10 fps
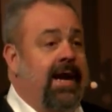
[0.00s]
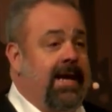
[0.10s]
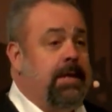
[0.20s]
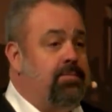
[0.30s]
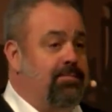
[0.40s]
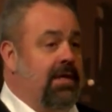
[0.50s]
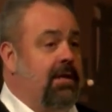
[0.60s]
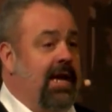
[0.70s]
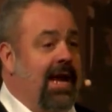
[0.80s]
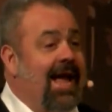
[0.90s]
Right? It's
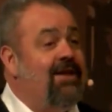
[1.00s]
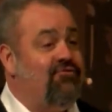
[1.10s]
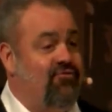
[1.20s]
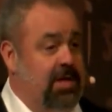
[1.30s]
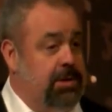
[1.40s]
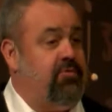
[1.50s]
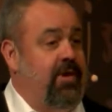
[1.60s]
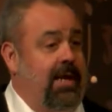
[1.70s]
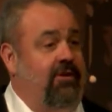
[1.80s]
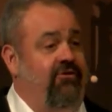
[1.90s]
building a
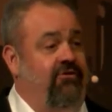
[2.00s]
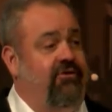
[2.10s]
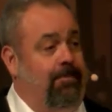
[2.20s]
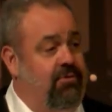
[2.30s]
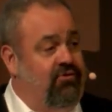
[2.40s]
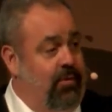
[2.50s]
trust relationship